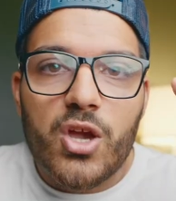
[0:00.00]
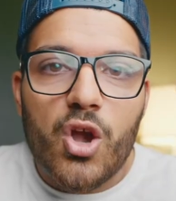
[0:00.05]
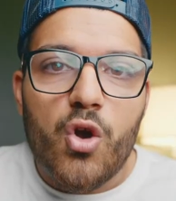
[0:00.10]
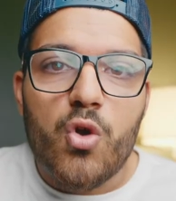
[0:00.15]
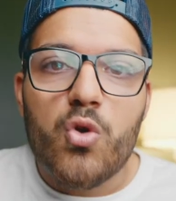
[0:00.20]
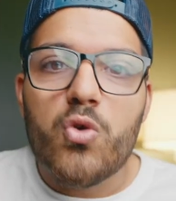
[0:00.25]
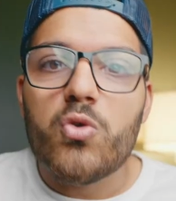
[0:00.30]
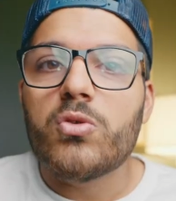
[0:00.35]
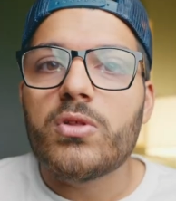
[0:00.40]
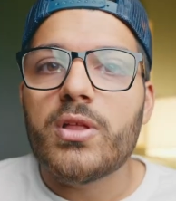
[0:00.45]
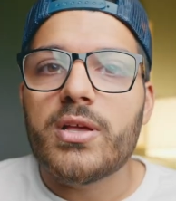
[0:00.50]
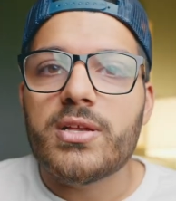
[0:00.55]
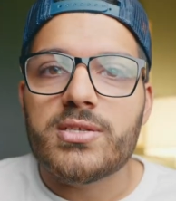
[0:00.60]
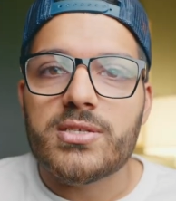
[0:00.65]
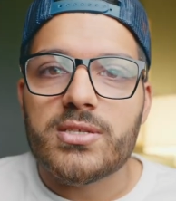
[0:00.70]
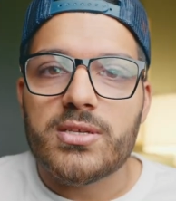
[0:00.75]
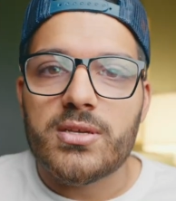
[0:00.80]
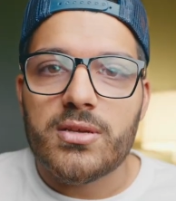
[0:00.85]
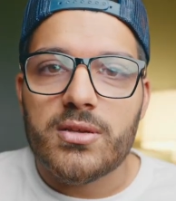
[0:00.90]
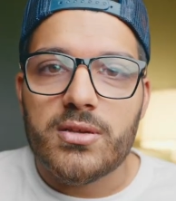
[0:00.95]

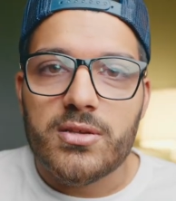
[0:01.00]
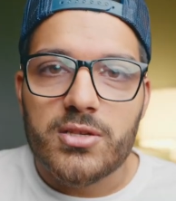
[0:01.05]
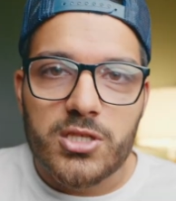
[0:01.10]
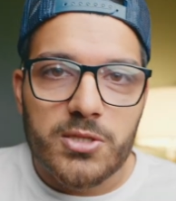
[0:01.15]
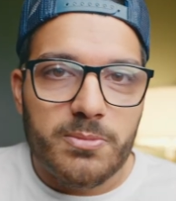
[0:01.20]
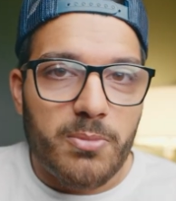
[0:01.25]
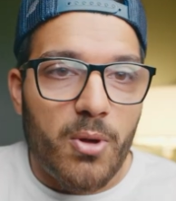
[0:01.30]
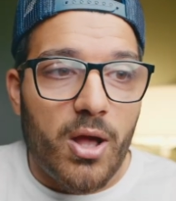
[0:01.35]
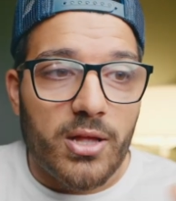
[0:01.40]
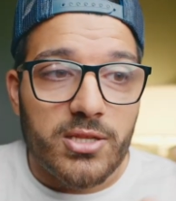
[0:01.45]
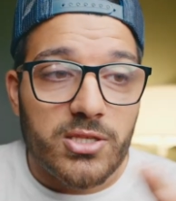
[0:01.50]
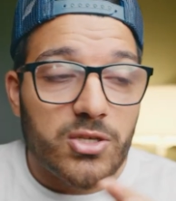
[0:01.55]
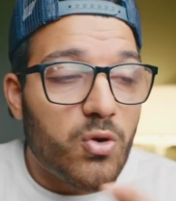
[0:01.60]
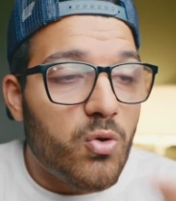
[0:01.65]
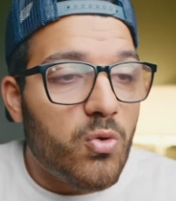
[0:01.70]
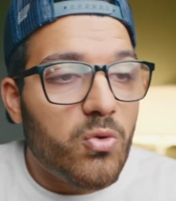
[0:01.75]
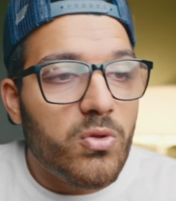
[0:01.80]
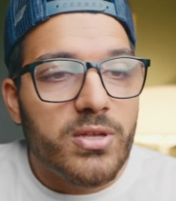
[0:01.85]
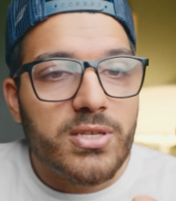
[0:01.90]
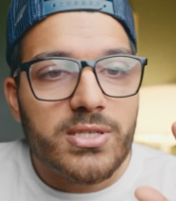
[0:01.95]
coolest spots,
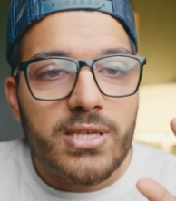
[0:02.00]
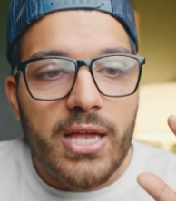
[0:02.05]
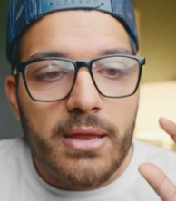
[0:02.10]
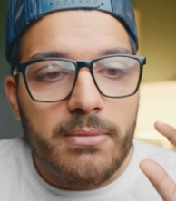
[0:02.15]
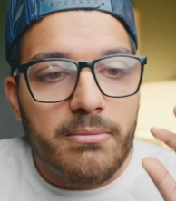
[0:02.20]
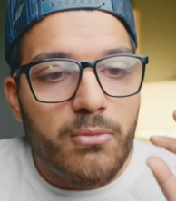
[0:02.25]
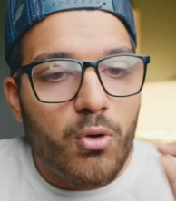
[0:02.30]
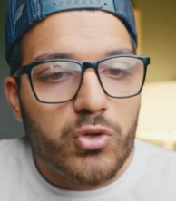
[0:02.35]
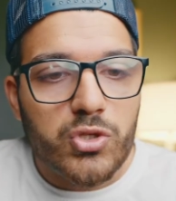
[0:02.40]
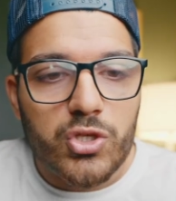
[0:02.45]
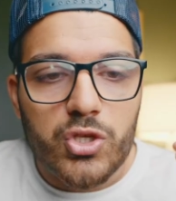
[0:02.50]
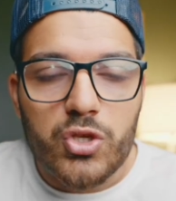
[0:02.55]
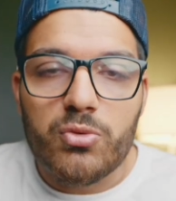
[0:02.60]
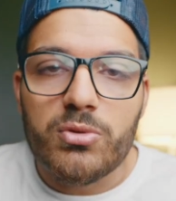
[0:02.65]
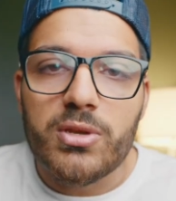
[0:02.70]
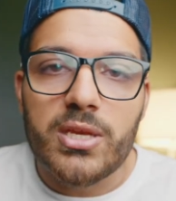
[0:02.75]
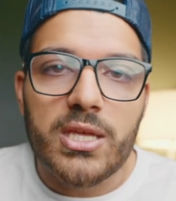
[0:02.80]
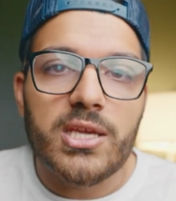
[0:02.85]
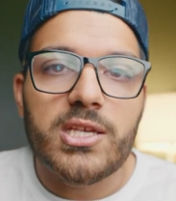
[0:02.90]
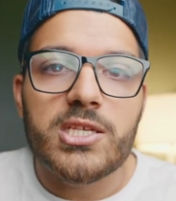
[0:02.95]
coolest and most
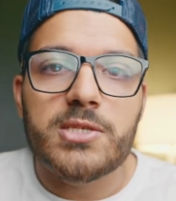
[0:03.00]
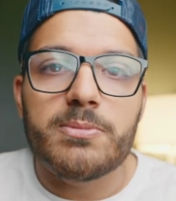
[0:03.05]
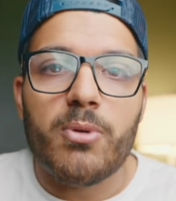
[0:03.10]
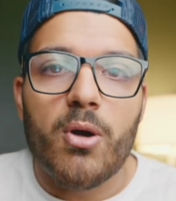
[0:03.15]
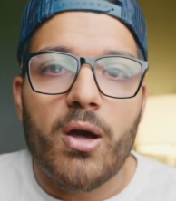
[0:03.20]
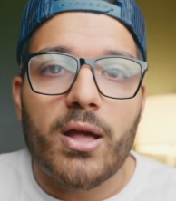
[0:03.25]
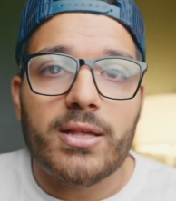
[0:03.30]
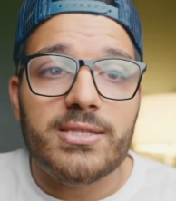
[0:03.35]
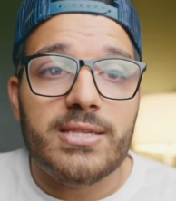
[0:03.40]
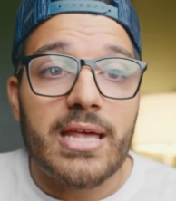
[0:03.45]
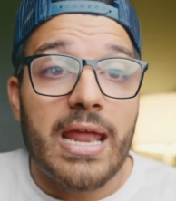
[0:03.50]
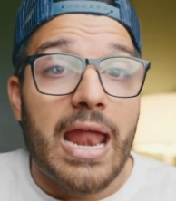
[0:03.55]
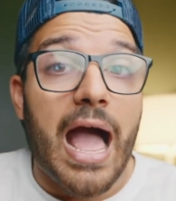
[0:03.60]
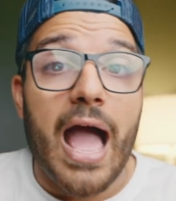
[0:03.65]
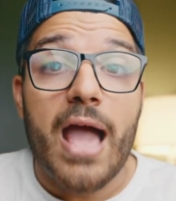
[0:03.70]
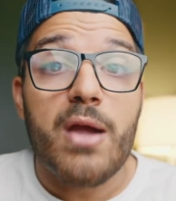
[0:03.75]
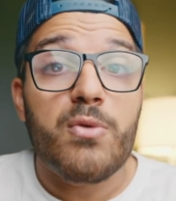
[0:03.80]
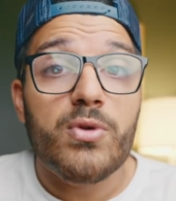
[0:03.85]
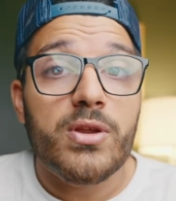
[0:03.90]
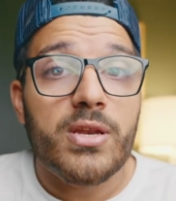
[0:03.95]
unique spots that
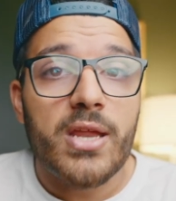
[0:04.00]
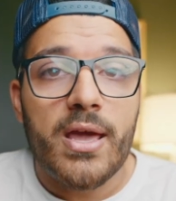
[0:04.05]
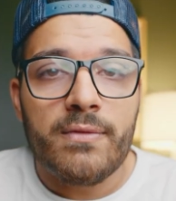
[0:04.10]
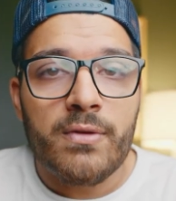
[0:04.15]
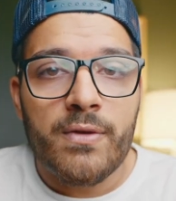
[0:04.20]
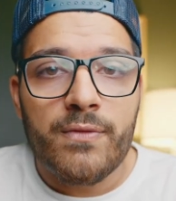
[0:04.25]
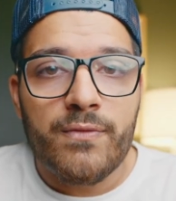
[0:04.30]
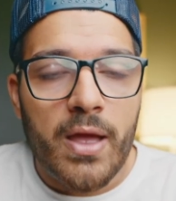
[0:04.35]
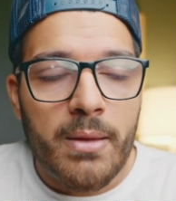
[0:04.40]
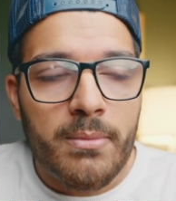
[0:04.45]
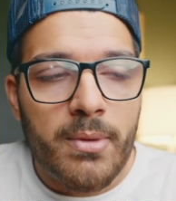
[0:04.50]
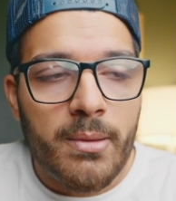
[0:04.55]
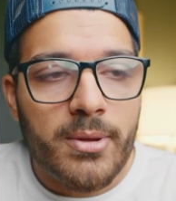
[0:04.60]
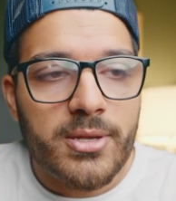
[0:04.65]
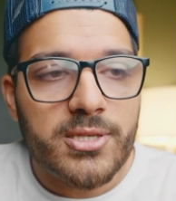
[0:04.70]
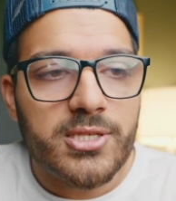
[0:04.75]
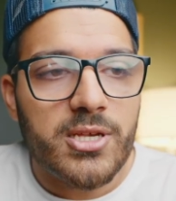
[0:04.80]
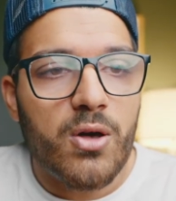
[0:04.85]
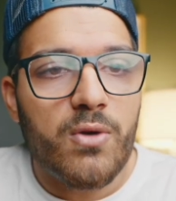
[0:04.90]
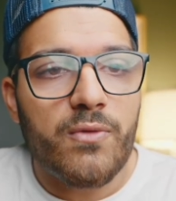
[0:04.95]
I would never find by
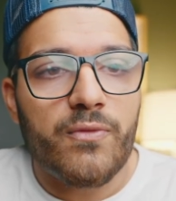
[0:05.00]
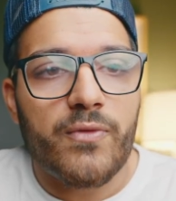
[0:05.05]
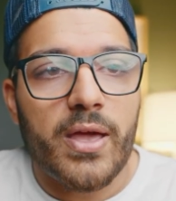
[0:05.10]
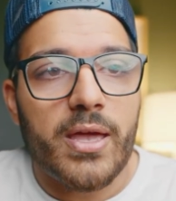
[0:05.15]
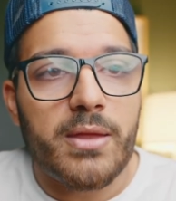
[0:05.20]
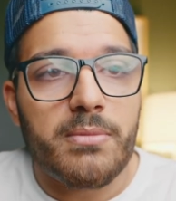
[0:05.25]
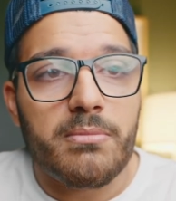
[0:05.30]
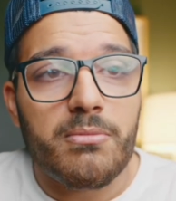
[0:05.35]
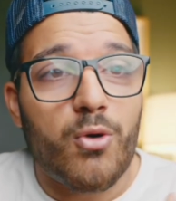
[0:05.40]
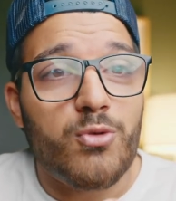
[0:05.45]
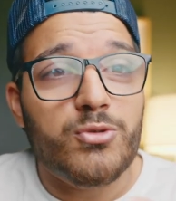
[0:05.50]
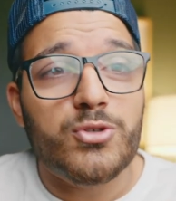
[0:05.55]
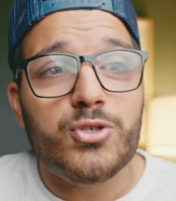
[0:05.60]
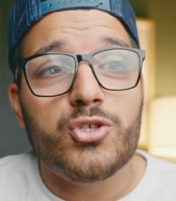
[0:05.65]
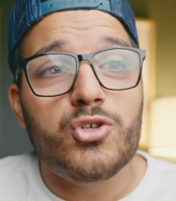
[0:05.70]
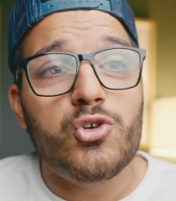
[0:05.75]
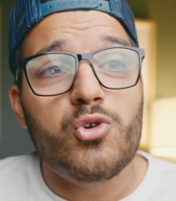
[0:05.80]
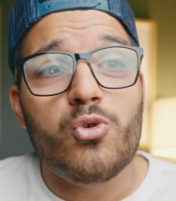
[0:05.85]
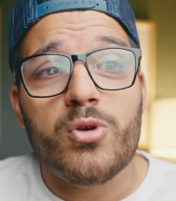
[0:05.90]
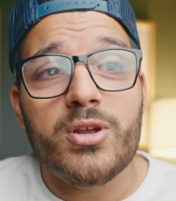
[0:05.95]
myself, and most
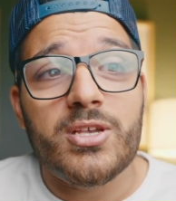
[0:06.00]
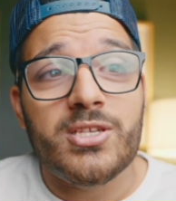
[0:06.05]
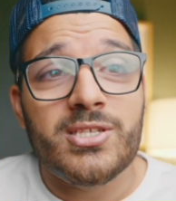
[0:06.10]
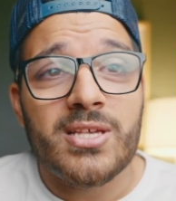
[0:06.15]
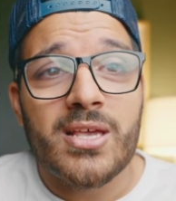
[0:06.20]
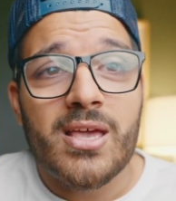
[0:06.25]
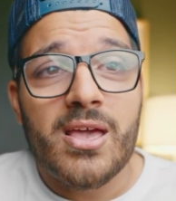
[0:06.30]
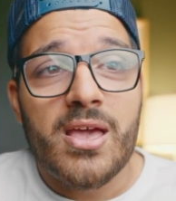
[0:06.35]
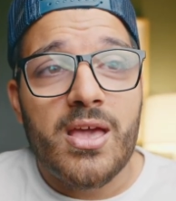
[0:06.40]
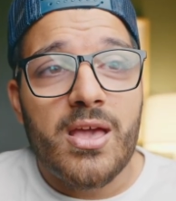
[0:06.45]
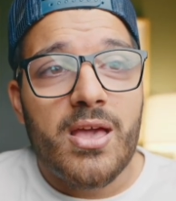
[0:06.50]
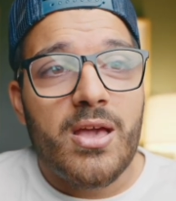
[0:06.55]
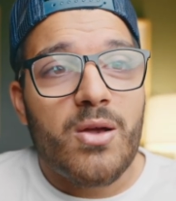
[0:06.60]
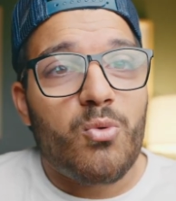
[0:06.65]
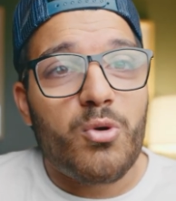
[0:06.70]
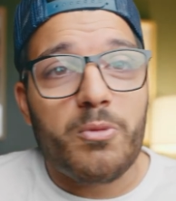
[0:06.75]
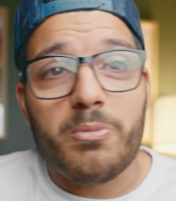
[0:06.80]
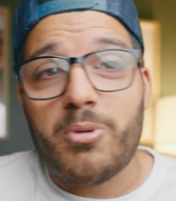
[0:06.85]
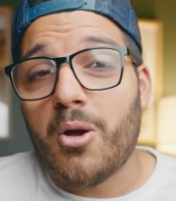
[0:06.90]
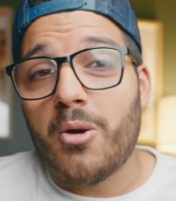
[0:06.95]
tourists
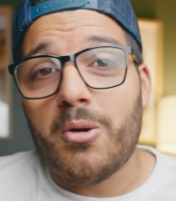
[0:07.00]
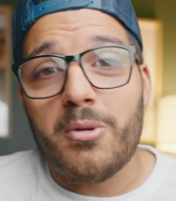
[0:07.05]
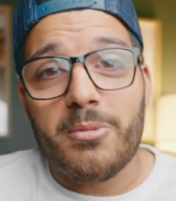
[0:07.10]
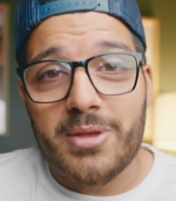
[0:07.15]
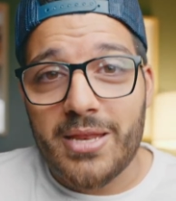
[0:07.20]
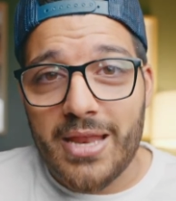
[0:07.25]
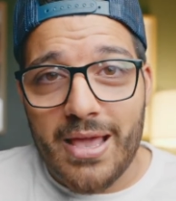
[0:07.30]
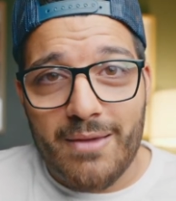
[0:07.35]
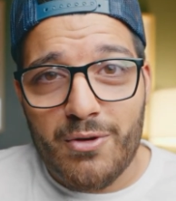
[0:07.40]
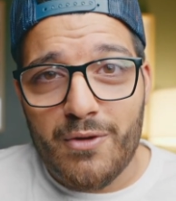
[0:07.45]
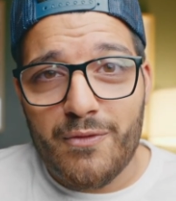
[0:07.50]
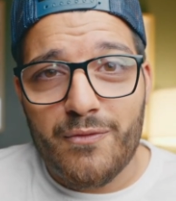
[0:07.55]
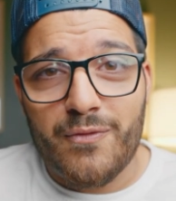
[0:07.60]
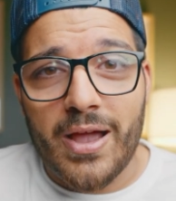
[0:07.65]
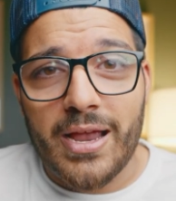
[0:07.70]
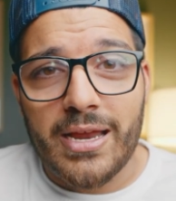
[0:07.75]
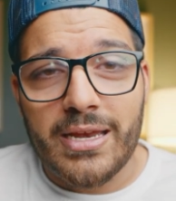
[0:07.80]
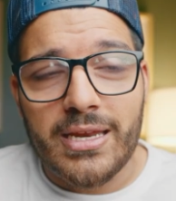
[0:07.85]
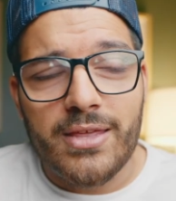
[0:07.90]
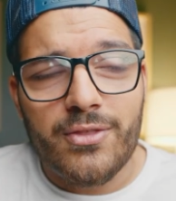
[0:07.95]
would probably never
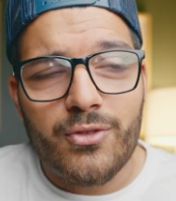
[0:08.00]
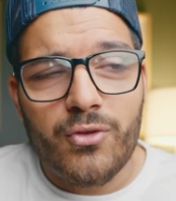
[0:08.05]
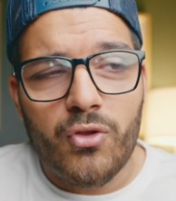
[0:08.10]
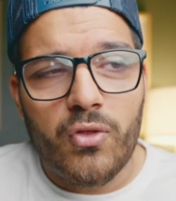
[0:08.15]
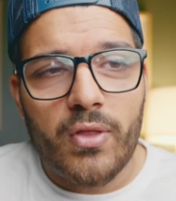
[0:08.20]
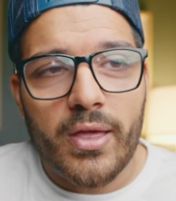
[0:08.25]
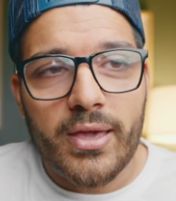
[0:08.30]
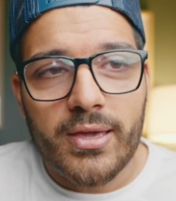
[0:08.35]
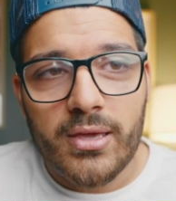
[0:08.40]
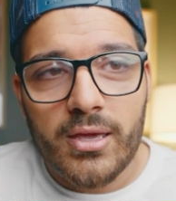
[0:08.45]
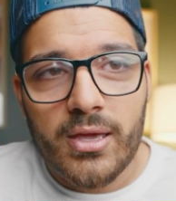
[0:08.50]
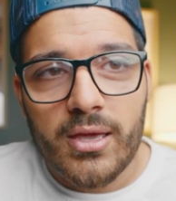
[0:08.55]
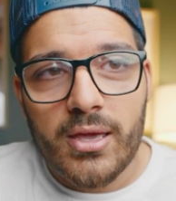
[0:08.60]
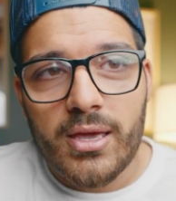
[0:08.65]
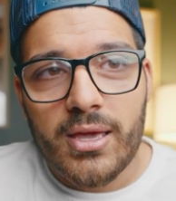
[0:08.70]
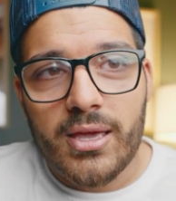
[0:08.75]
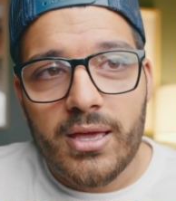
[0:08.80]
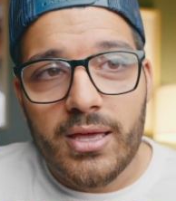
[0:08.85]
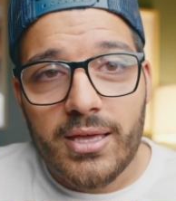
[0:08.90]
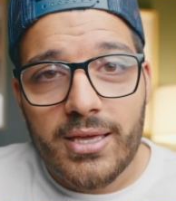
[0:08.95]
find either. Like,
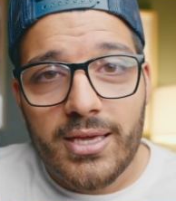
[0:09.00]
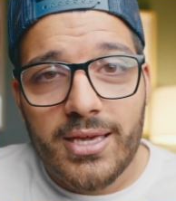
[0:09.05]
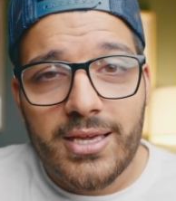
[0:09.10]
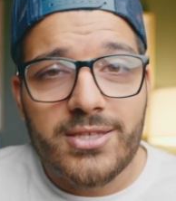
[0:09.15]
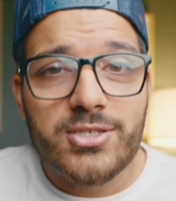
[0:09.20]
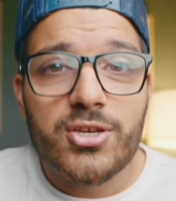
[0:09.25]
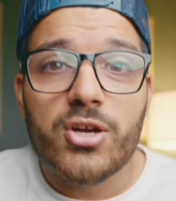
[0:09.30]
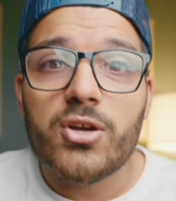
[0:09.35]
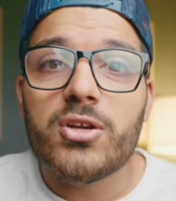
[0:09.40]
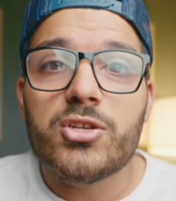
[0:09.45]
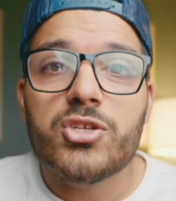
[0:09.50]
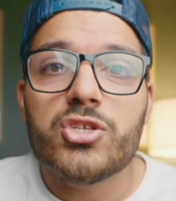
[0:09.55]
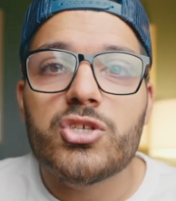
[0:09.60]
he took us